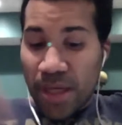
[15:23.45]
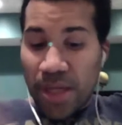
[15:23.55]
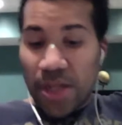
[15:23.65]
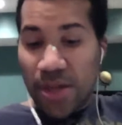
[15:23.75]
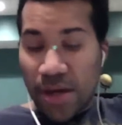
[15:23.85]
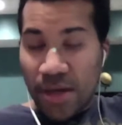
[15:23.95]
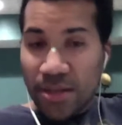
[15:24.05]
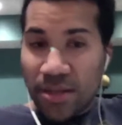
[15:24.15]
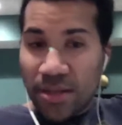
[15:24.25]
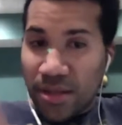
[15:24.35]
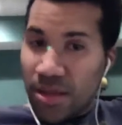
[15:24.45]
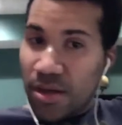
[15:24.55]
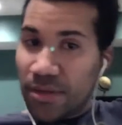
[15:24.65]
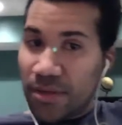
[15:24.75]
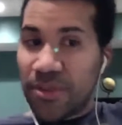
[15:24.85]
None
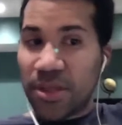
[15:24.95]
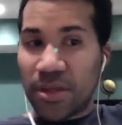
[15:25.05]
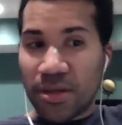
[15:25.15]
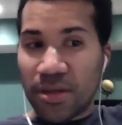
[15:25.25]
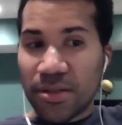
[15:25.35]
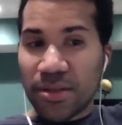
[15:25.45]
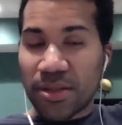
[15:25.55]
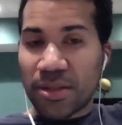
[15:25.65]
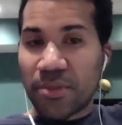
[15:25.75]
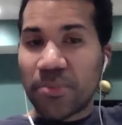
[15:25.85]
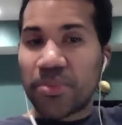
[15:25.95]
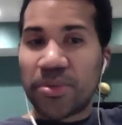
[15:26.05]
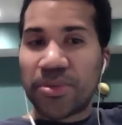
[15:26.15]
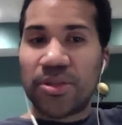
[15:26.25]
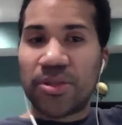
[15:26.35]
of the other
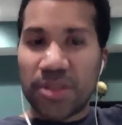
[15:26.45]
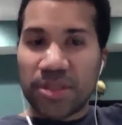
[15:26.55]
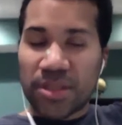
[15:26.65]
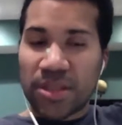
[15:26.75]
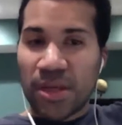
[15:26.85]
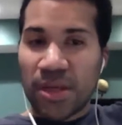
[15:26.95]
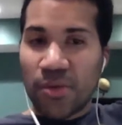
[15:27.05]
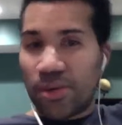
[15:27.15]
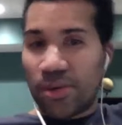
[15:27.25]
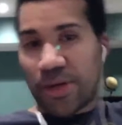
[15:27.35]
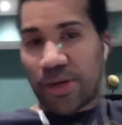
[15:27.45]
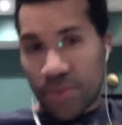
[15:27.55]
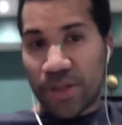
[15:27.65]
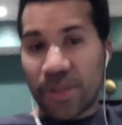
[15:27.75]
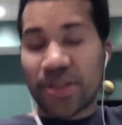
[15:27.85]
computers where I
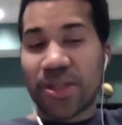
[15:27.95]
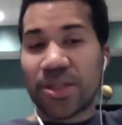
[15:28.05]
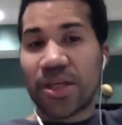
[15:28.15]
work